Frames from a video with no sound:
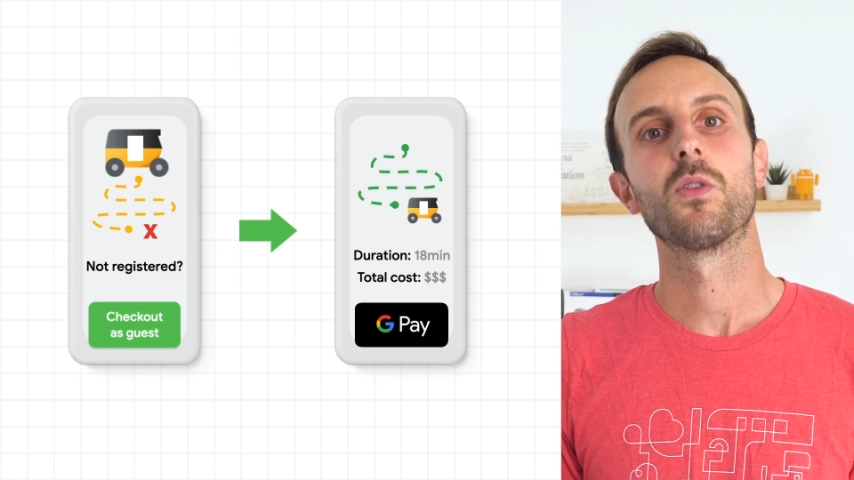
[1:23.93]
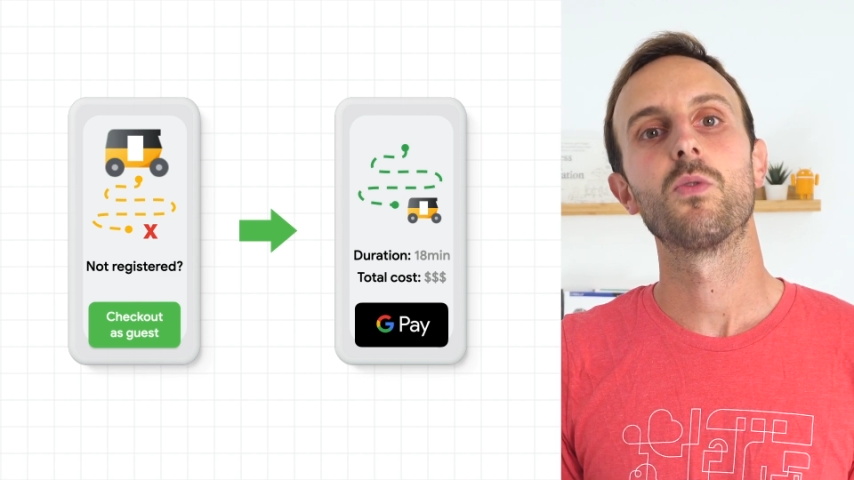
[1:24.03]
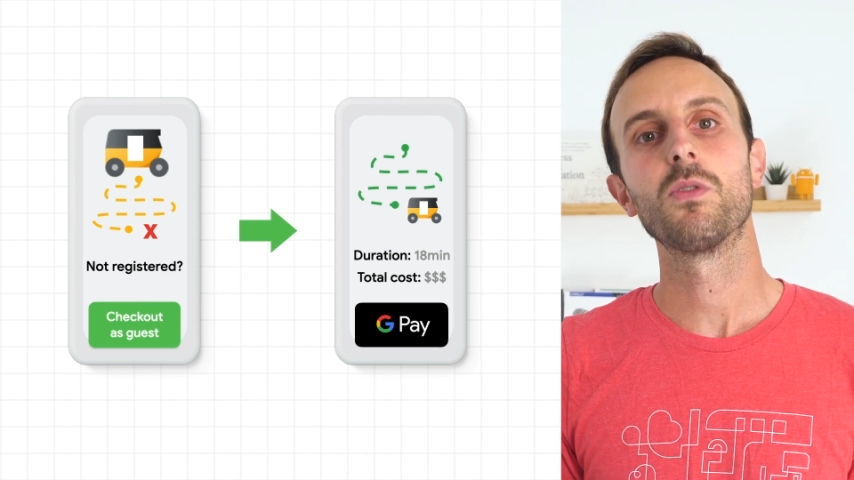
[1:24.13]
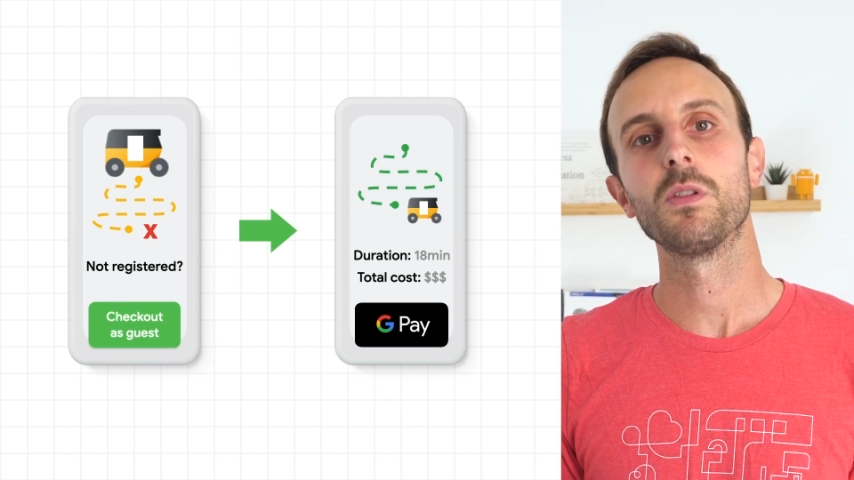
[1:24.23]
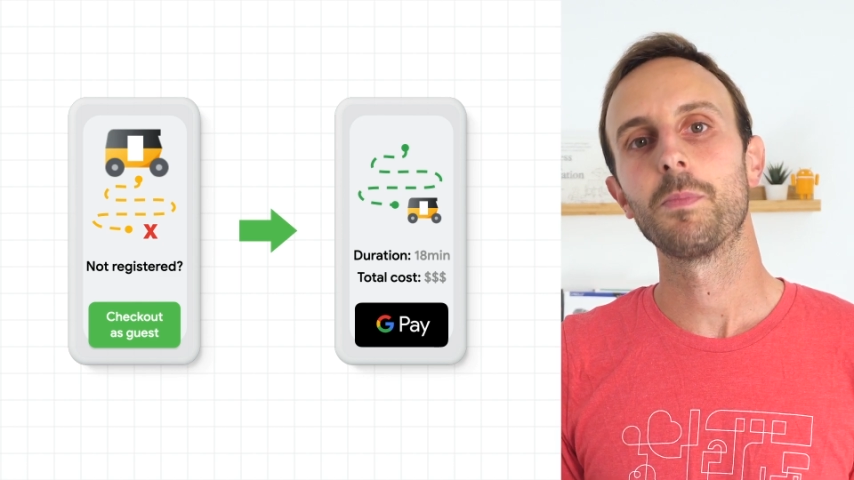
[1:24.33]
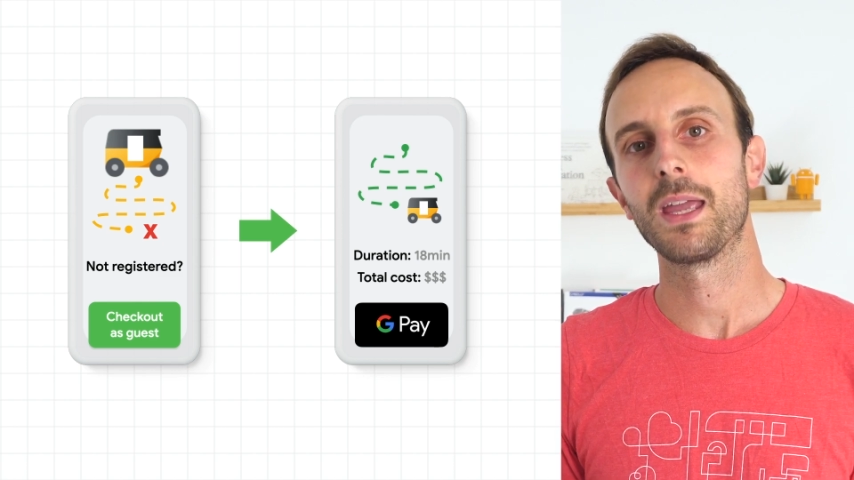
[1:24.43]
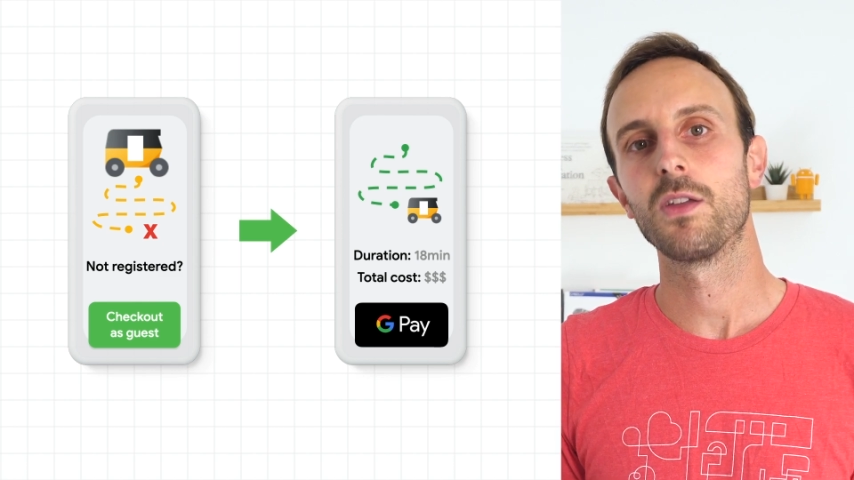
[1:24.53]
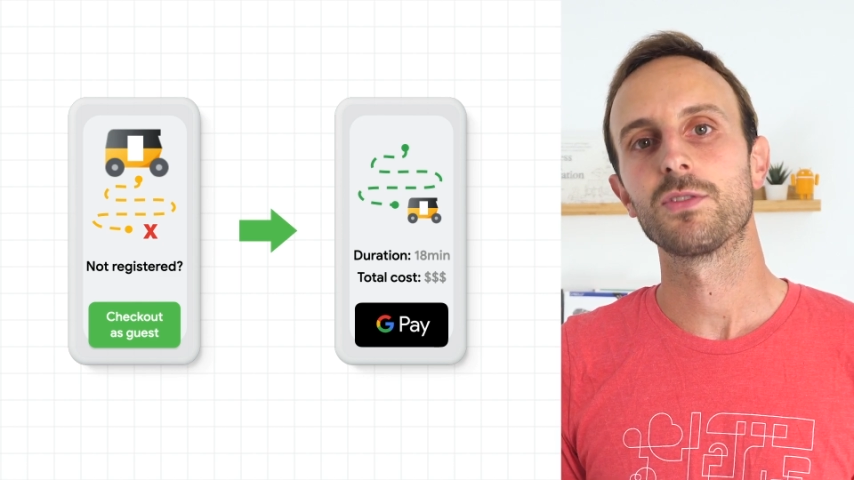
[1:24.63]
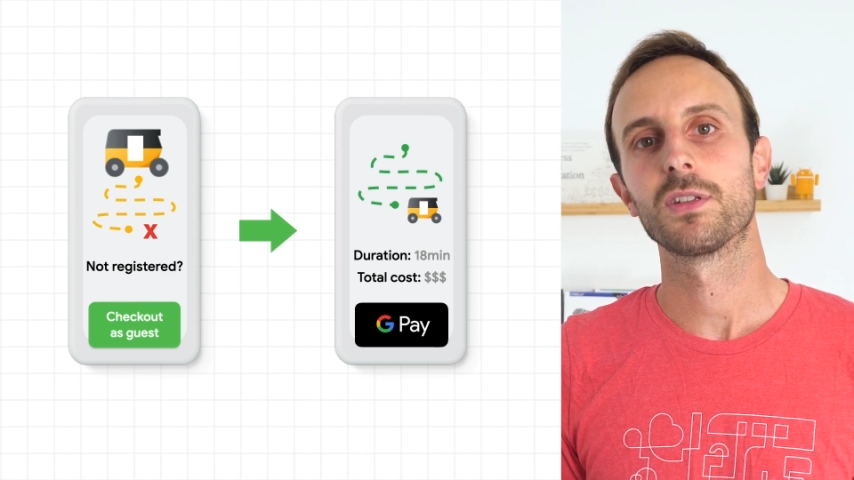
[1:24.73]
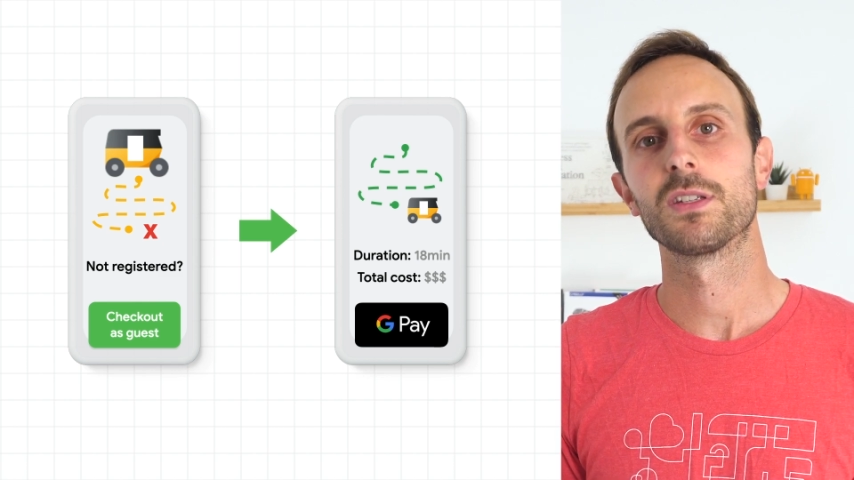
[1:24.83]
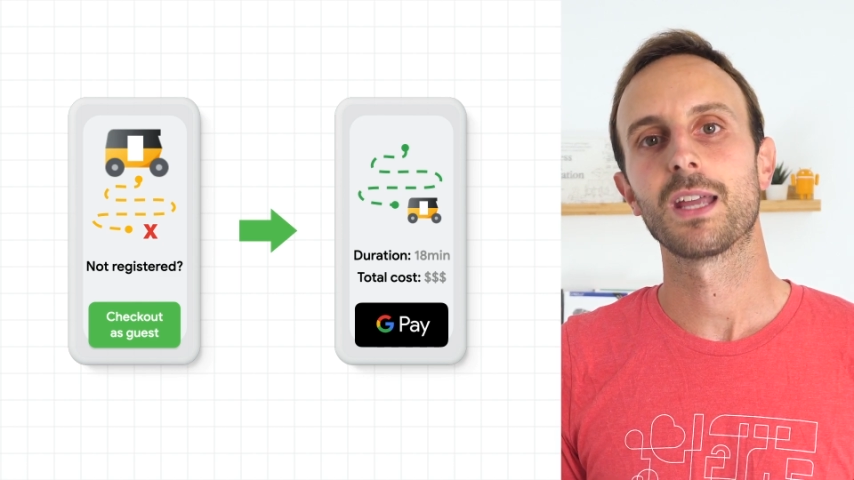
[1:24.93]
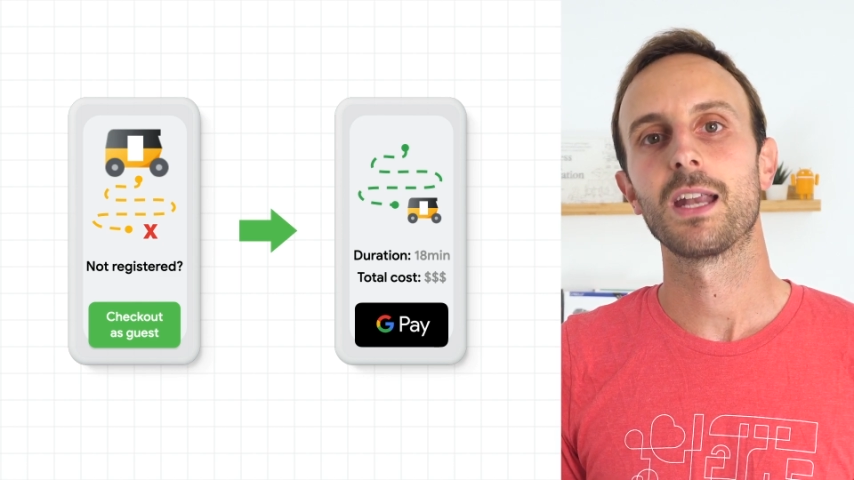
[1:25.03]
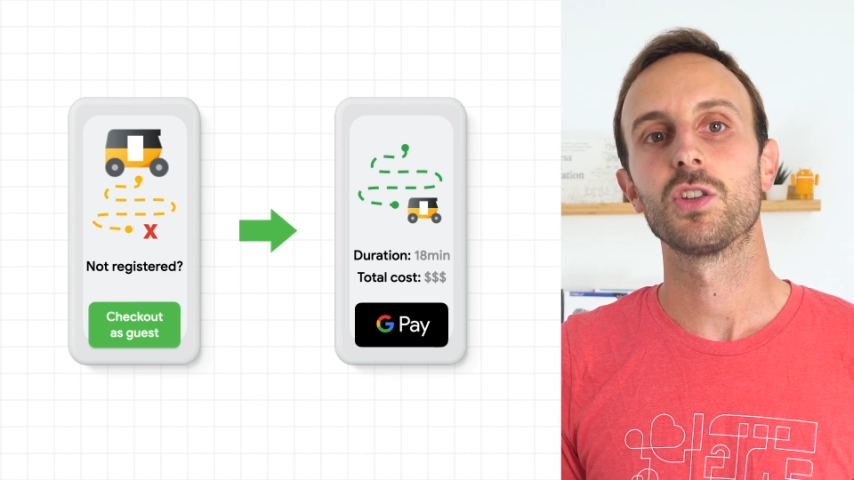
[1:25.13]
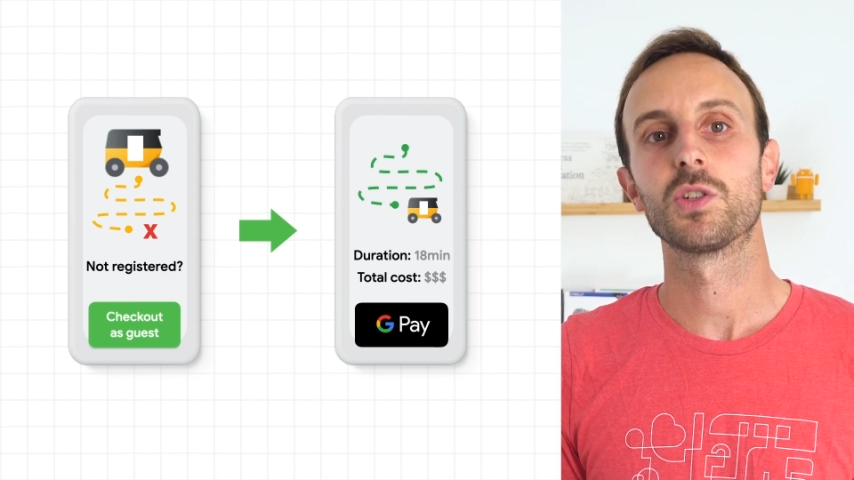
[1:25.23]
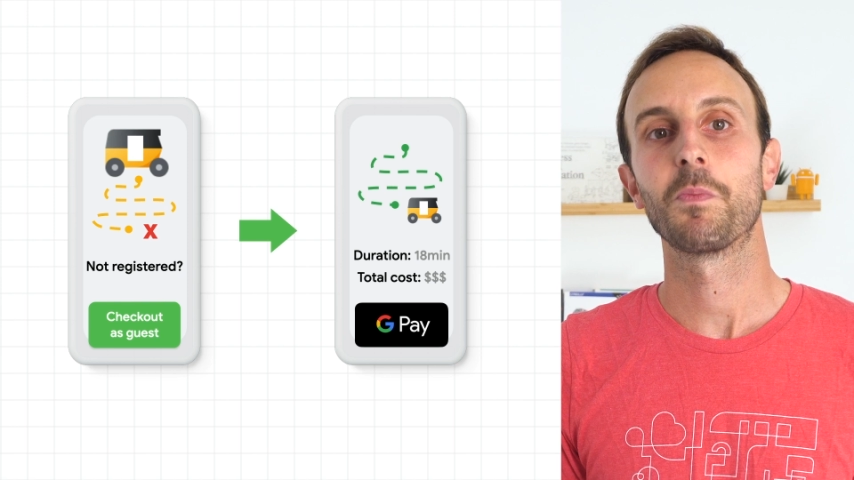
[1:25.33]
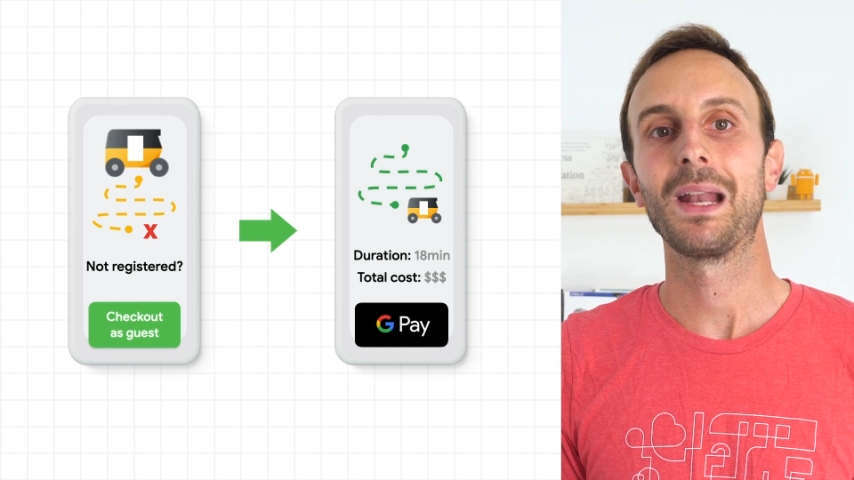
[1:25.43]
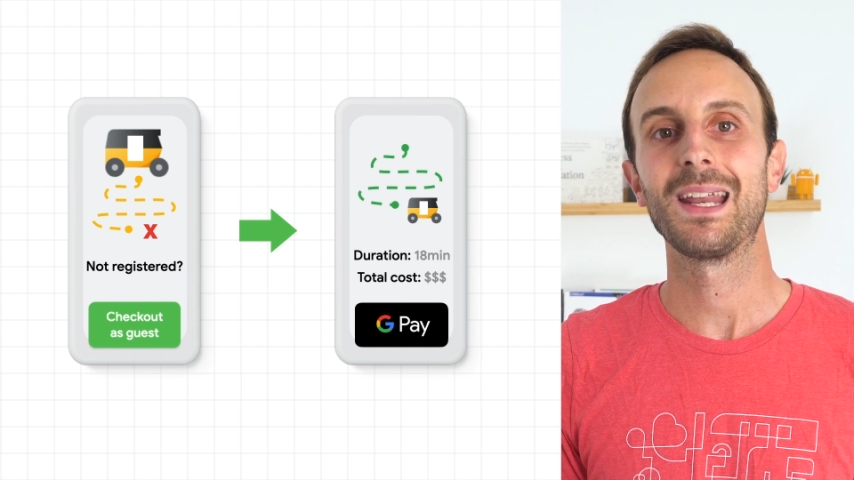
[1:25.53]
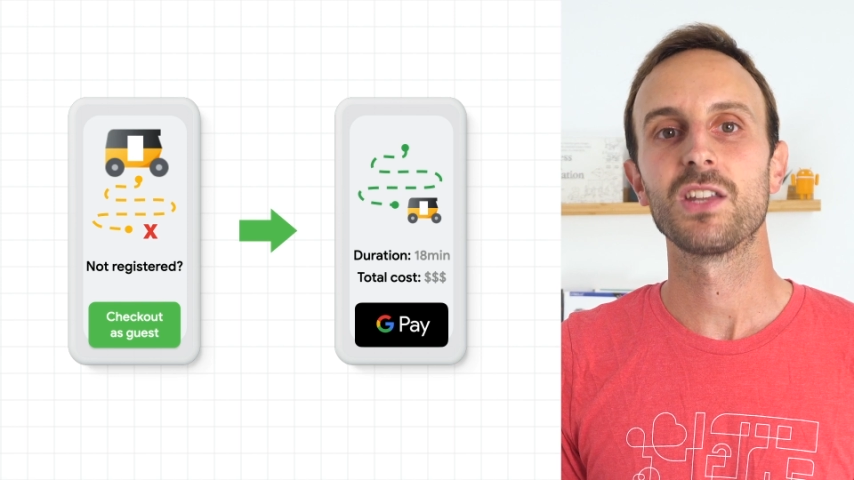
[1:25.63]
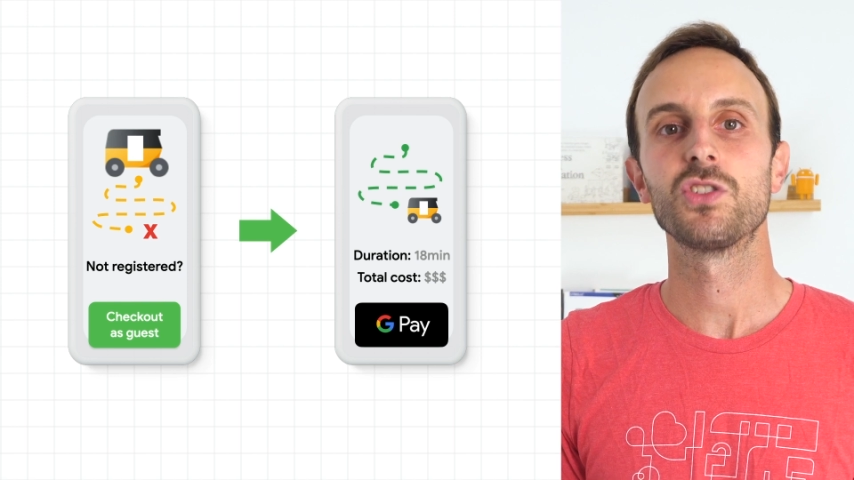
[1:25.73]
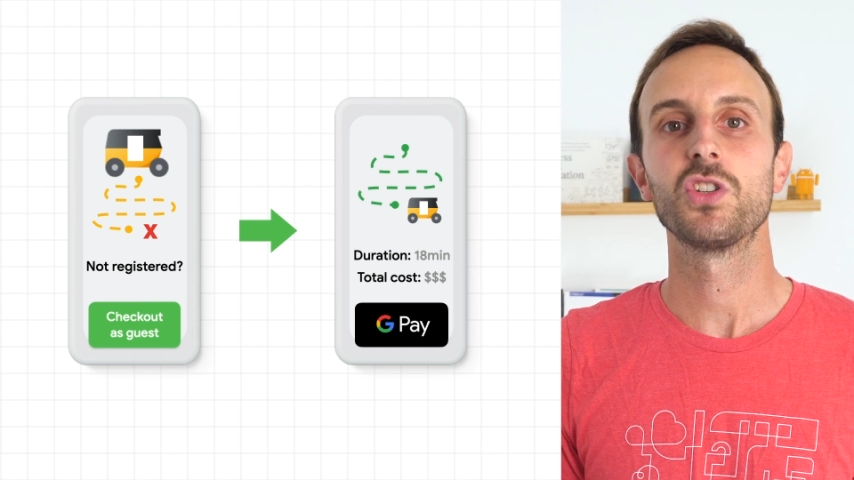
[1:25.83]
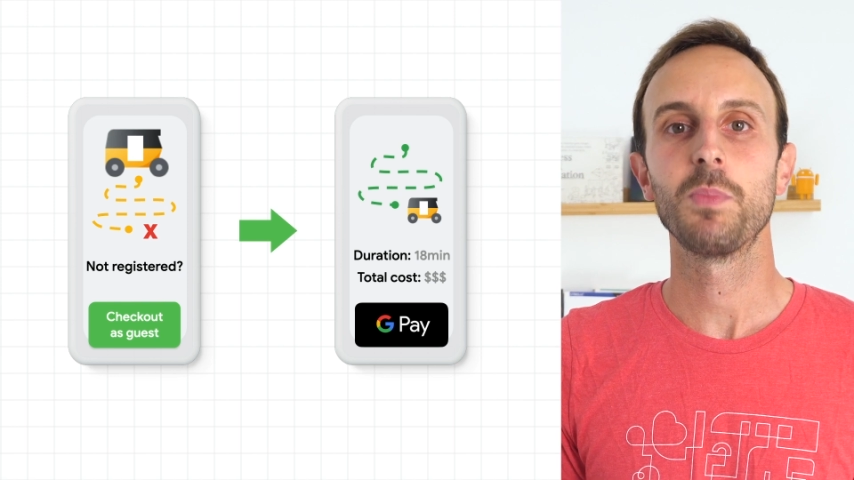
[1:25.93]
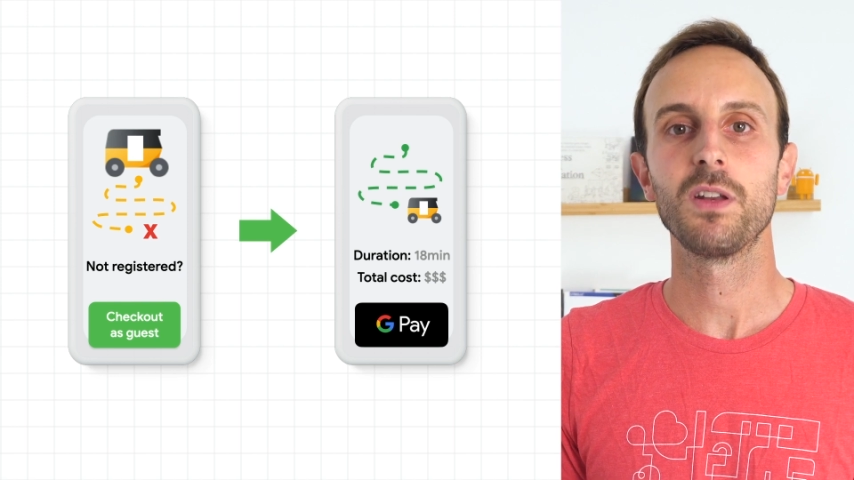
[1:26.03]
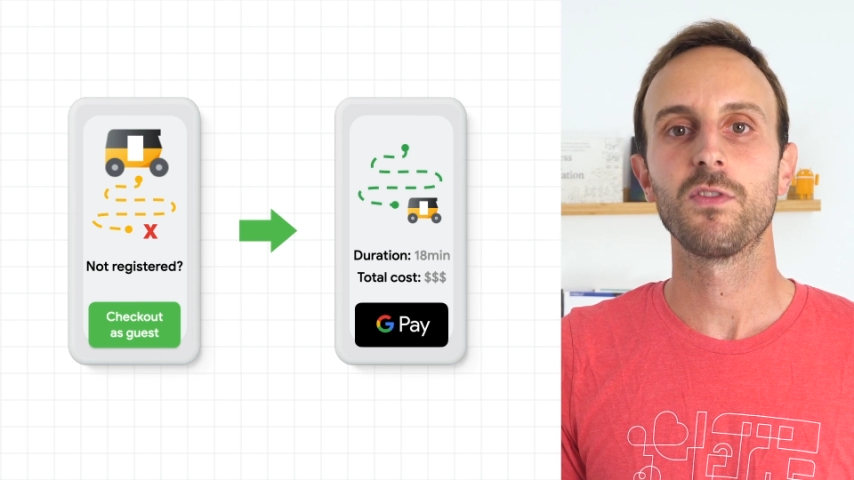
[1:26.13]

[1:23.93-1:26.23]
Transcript: Google Pay users can use billing and shipping